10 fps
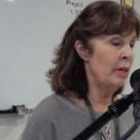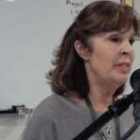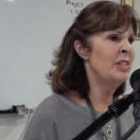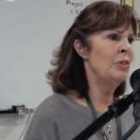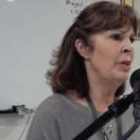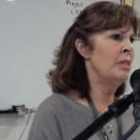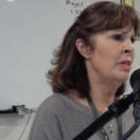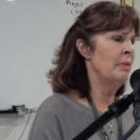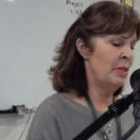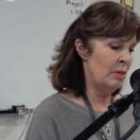It's a great
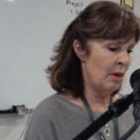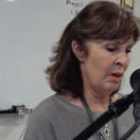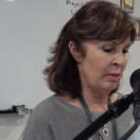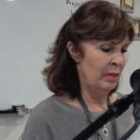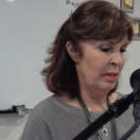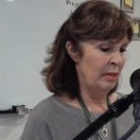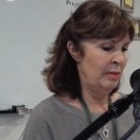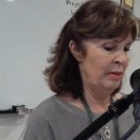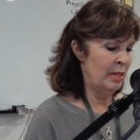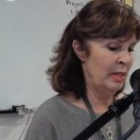time to talk
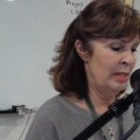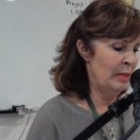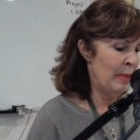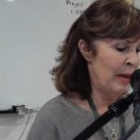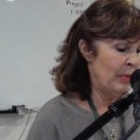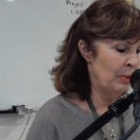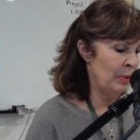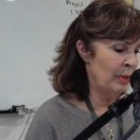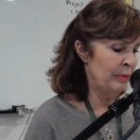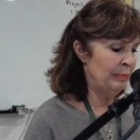to the kids about the Lord.